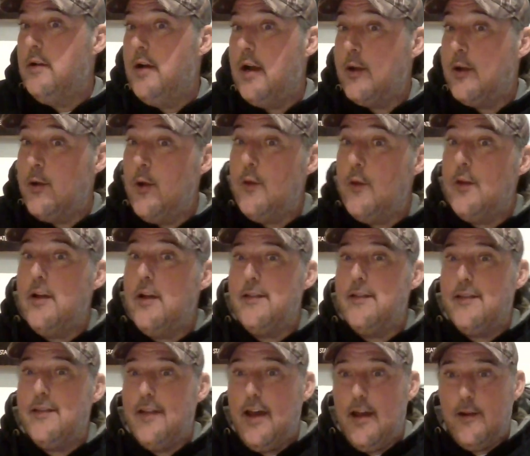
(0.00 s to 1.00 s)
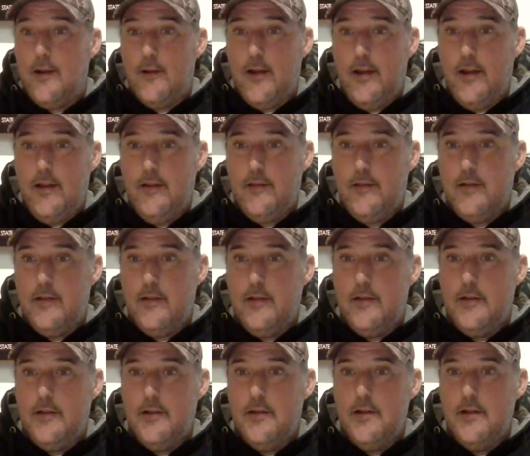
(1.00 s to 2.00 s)
I could only hunt Saturdays,
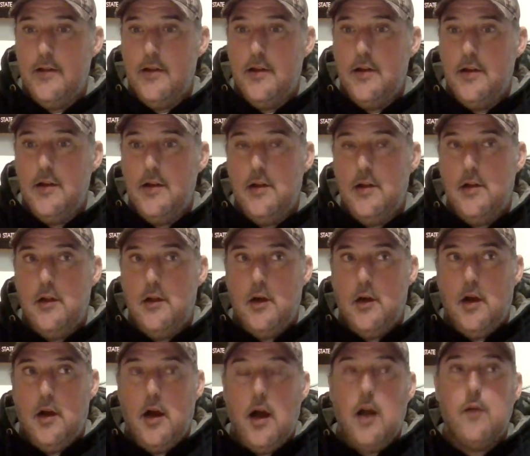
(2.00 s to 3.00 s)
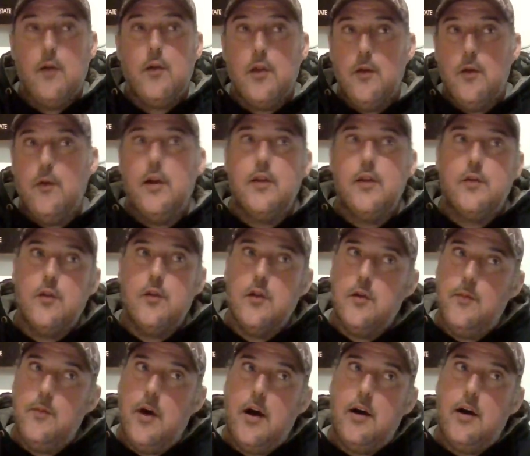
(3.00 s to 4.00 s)
I really went
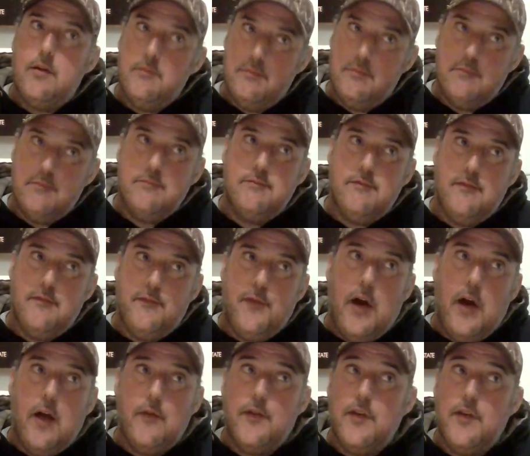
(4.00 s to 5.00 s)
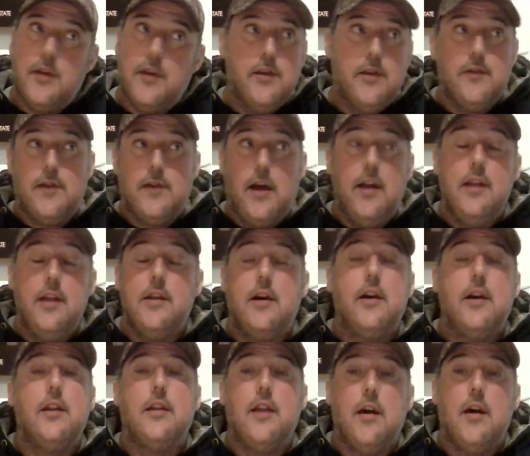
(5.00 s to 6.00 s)
through about 5 or 6 years. I didn't
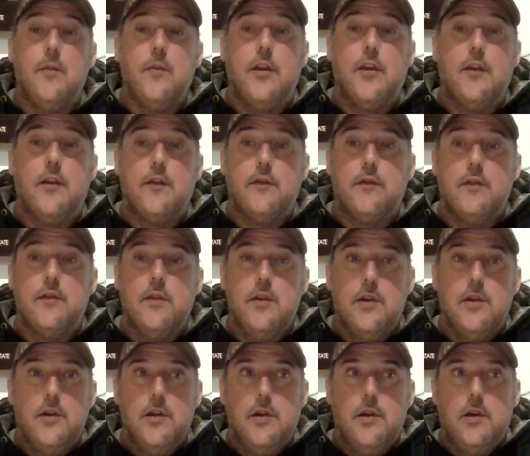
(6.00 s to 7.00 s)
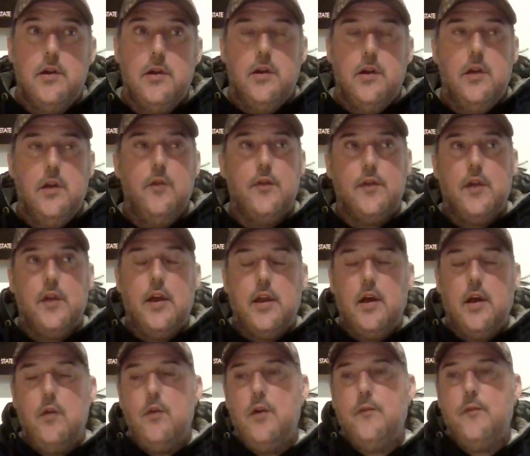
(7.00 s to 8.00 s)
hunt a lot because it was like
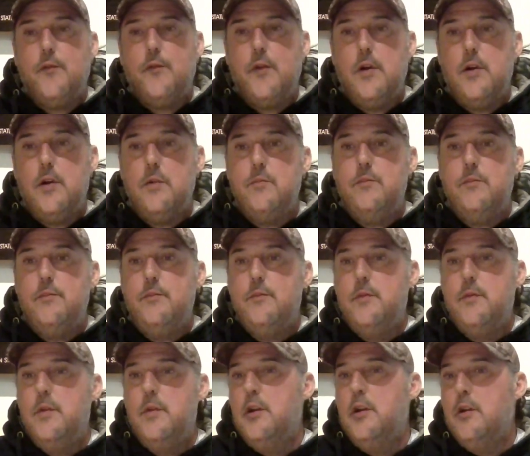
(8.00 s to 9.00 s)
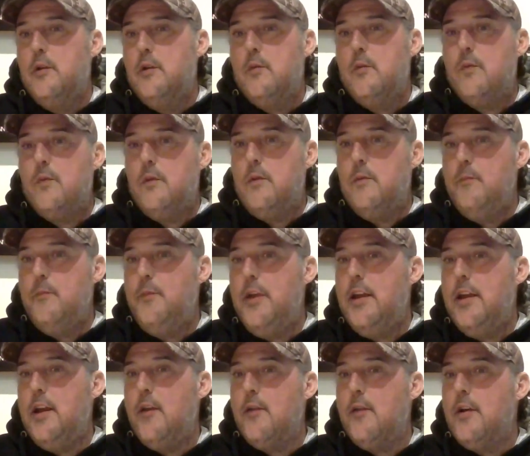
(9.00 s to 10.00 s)
I went from
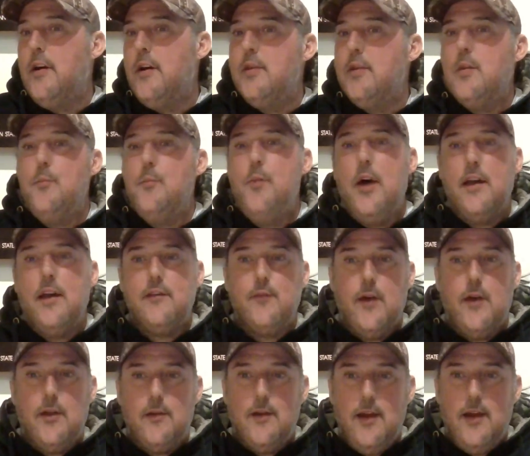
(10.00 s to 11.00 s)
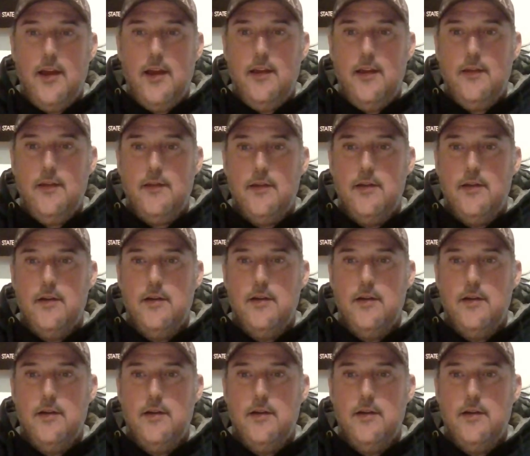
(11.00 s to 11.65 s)
being able to hunt the best weather days